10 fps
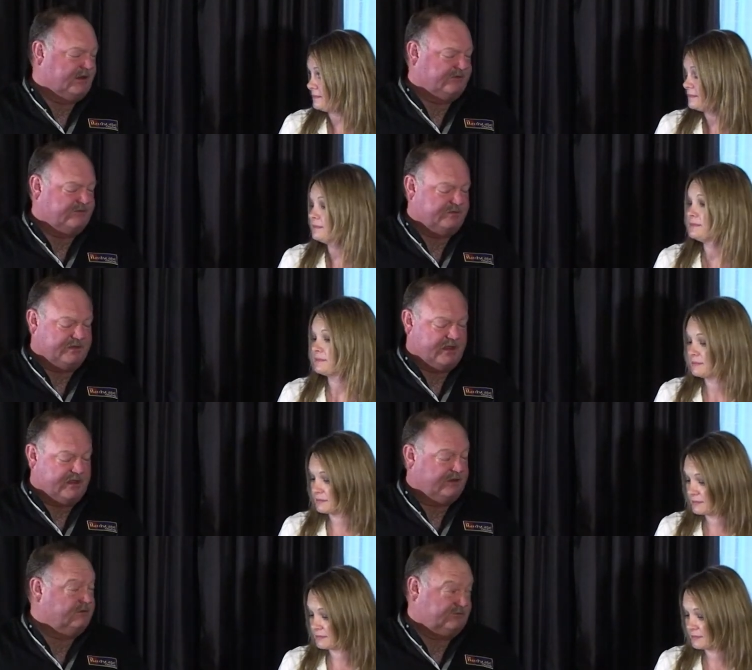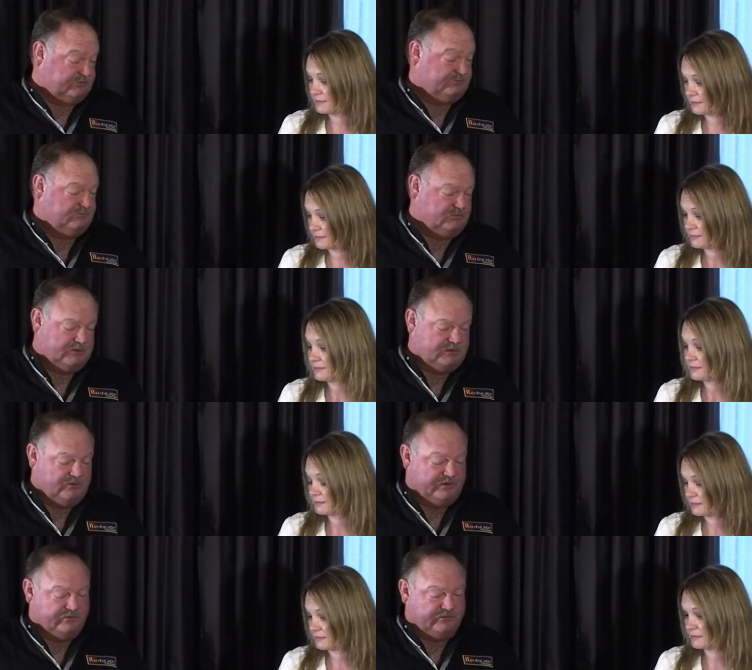Speaker 1: at ICPI,
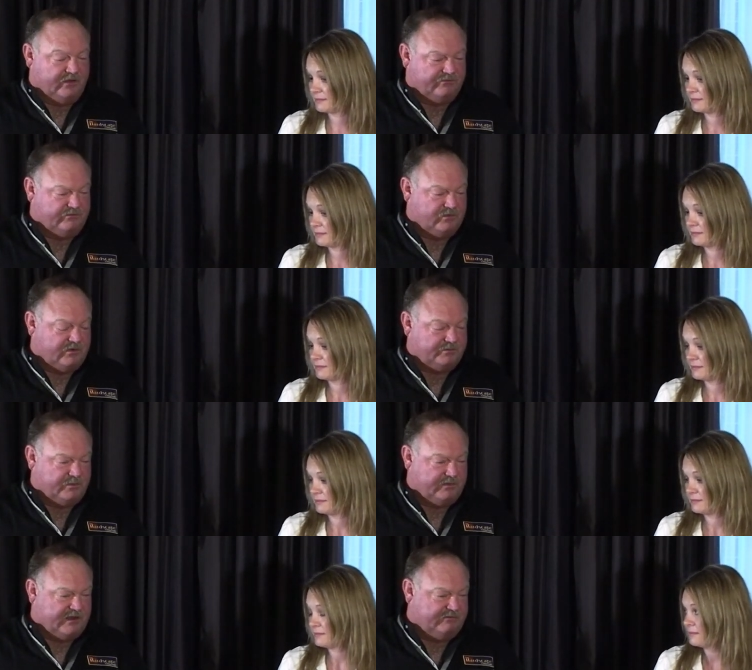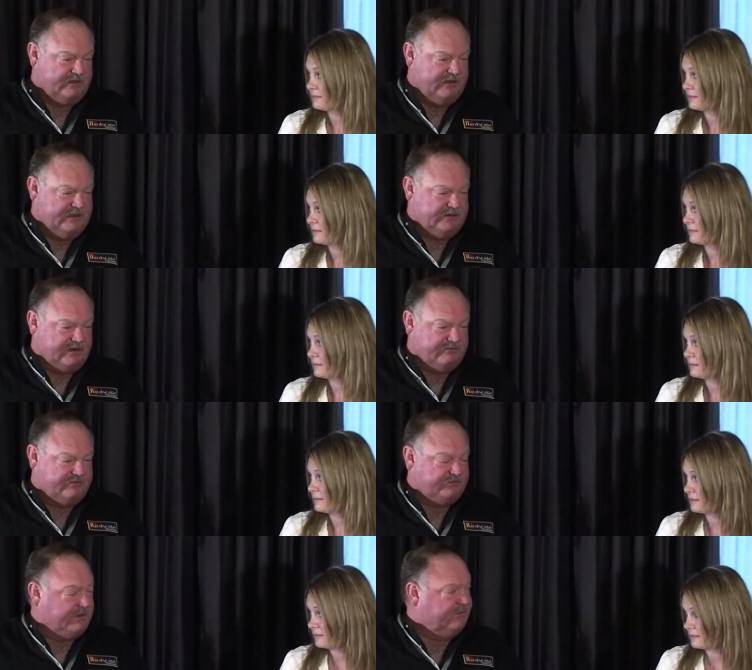including yourself, of course, but we have David
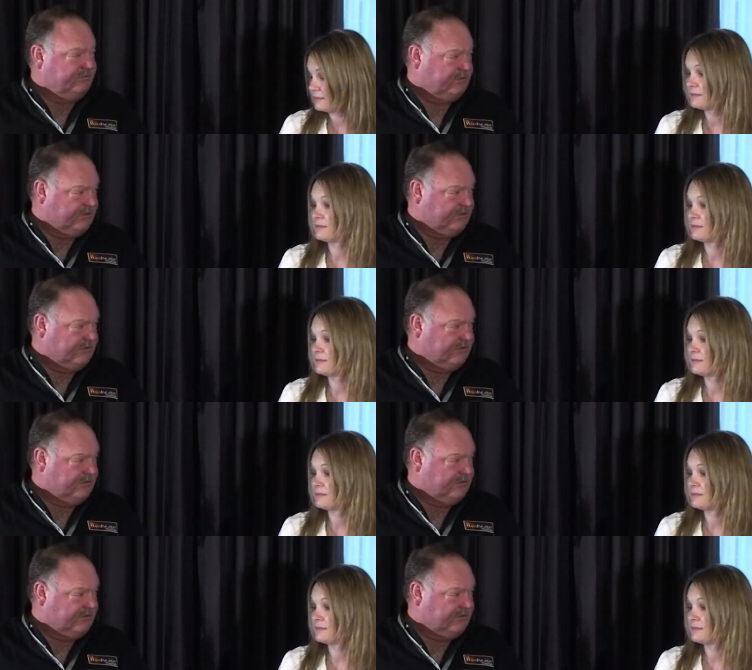Smith, who's our